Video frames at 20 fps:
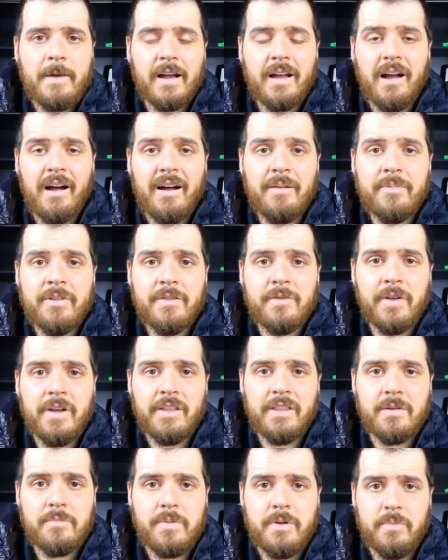A common
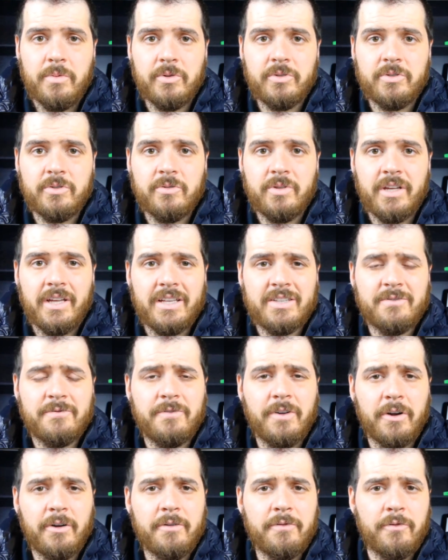thing that people do that gets
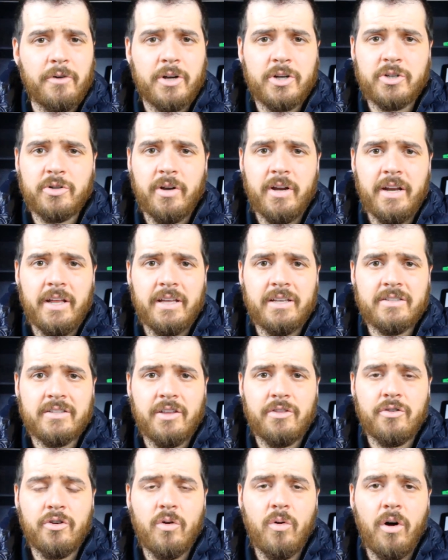very frustrating is
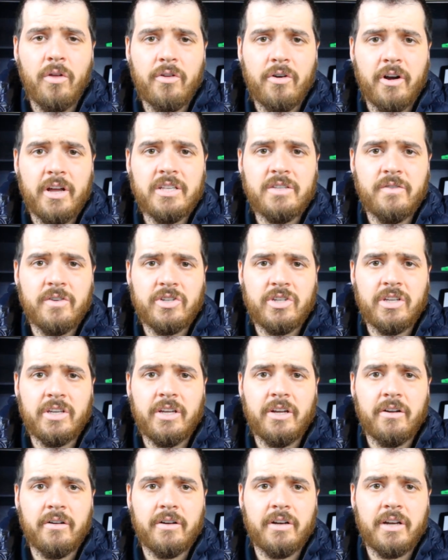they throw all their ice fishing
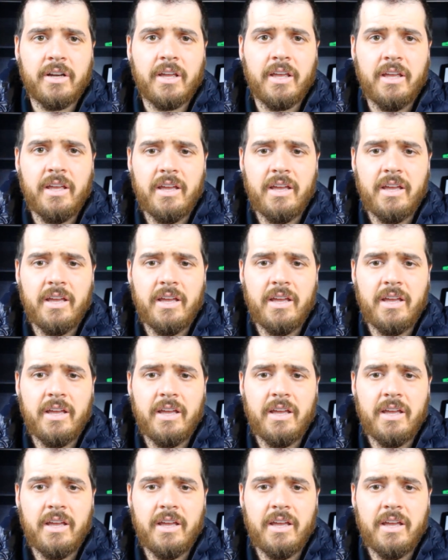gear in